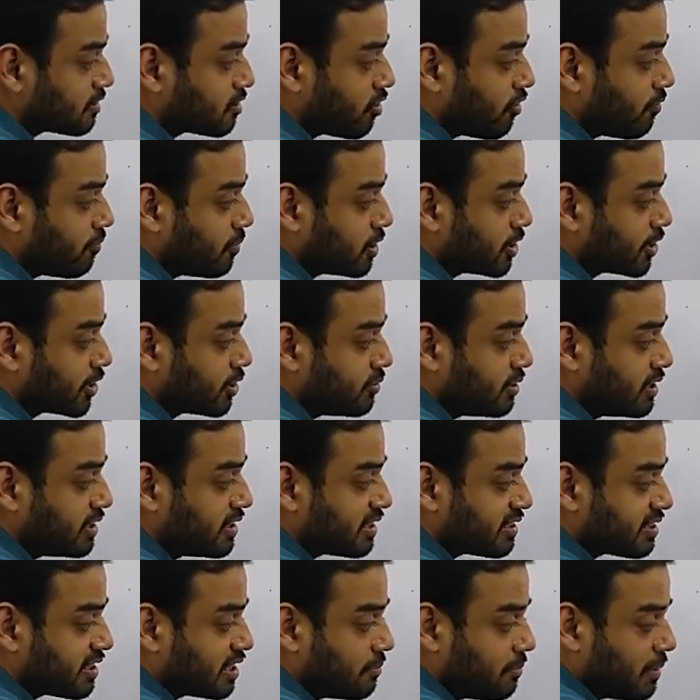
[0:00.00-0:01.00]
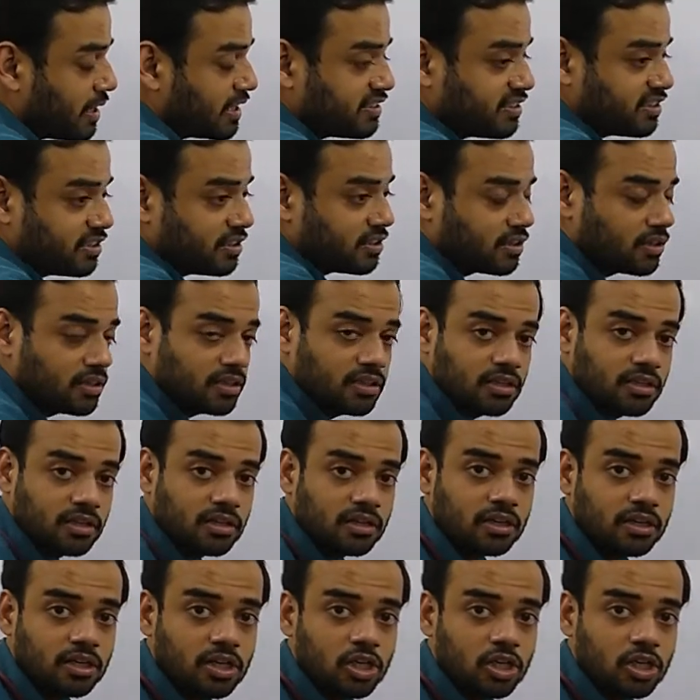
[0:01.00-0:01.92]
of mercury. Just imagine,